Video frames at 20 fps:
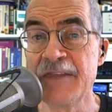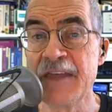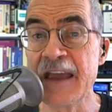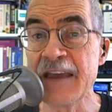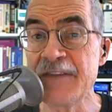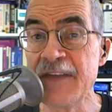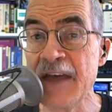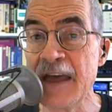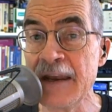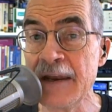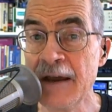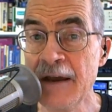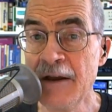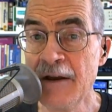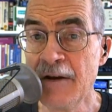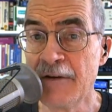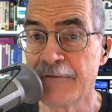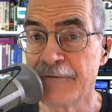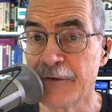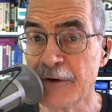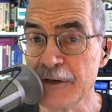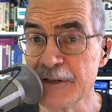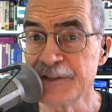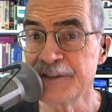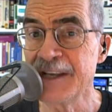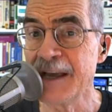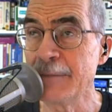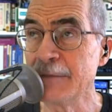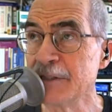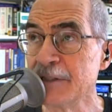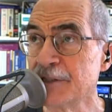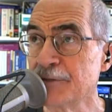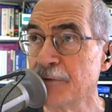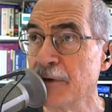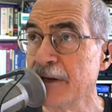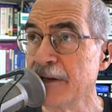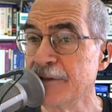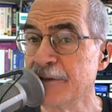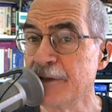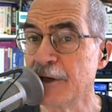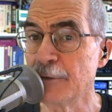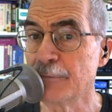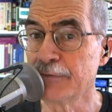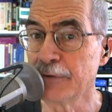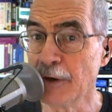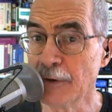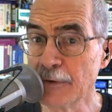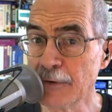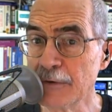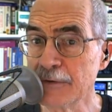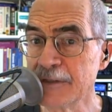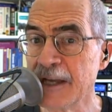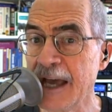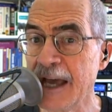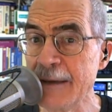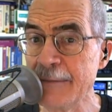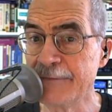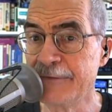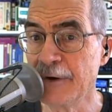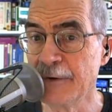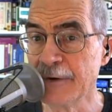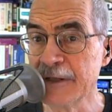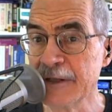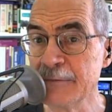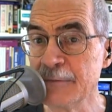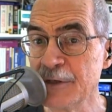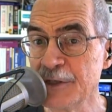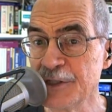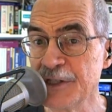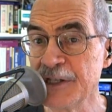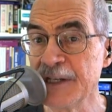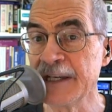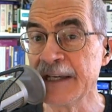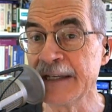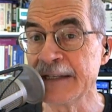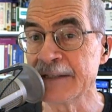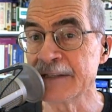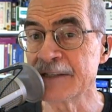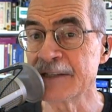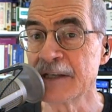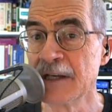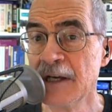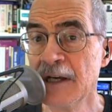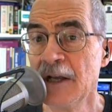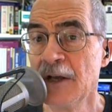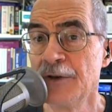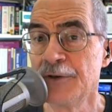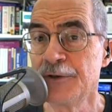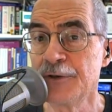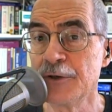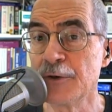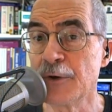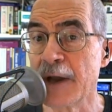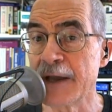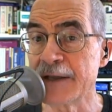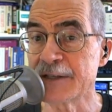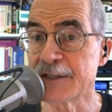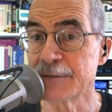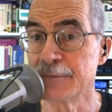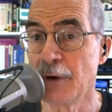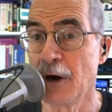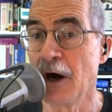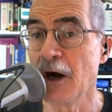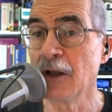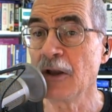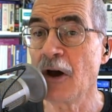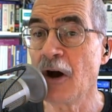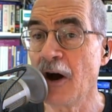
They then first demonstrated their prototype voting machines to a small